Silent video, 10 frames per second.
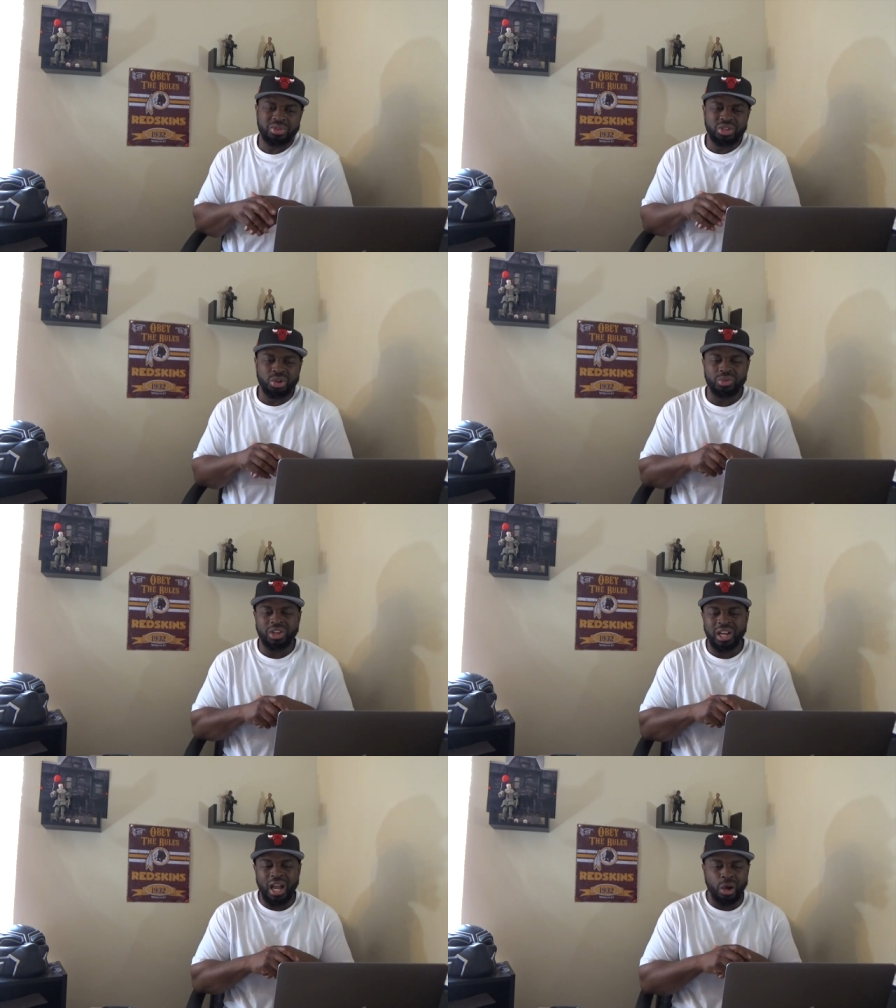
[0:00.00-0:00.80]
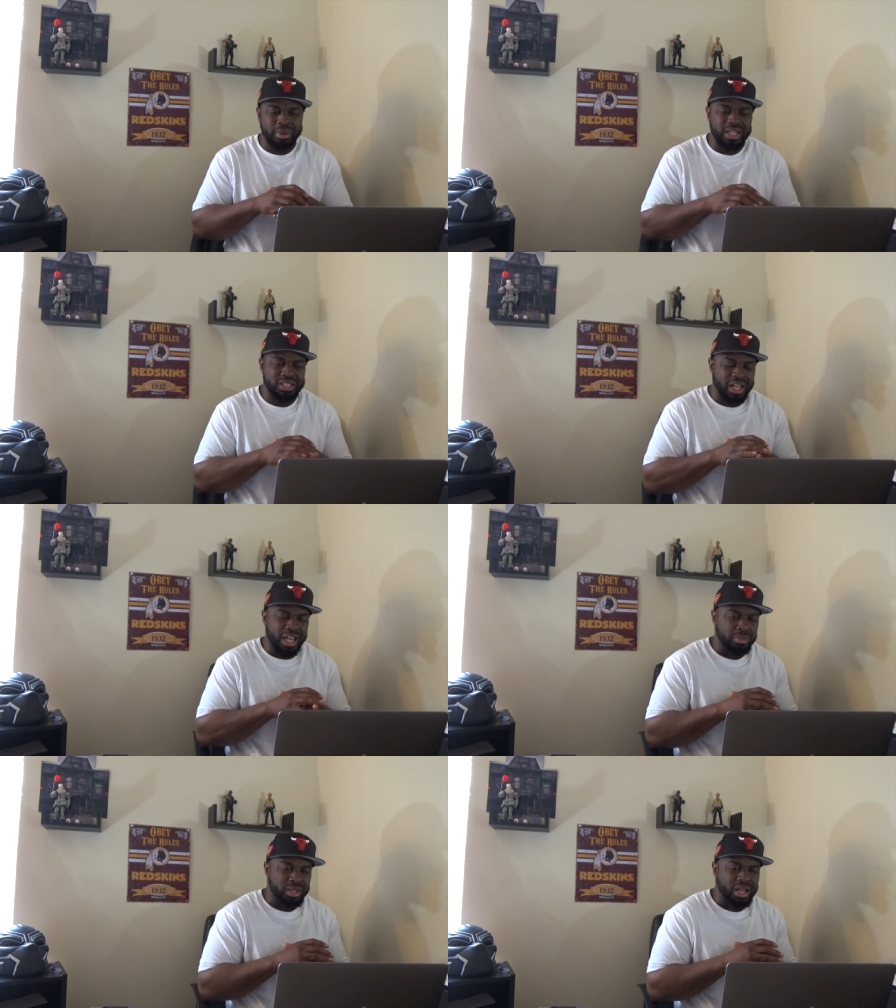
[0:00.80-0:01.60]
You know, the cloud-based
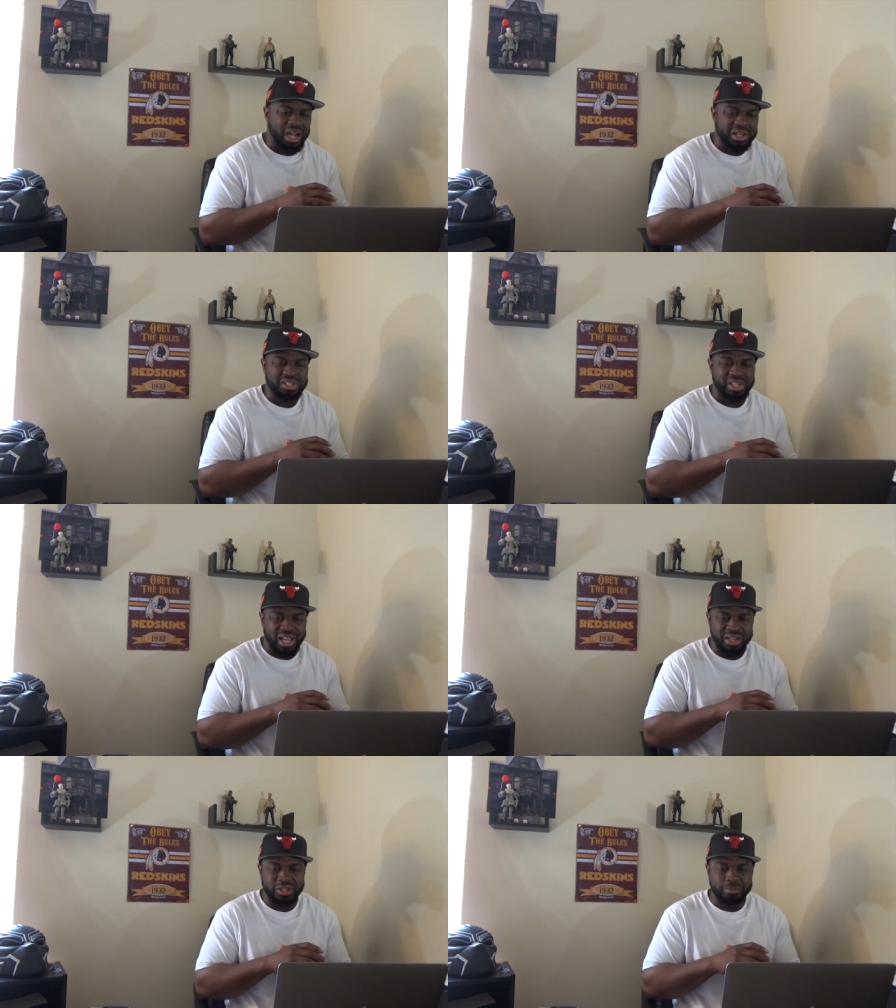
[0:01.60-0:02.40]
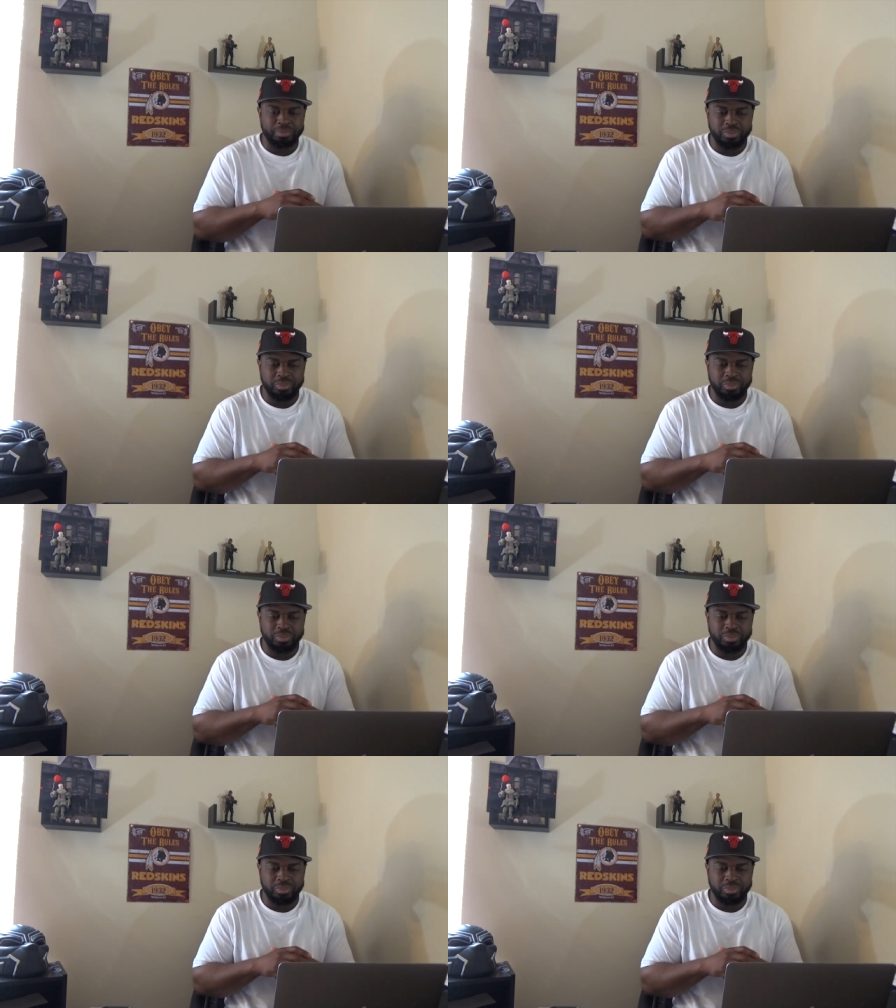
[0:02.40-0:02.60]
gaming, I understand it,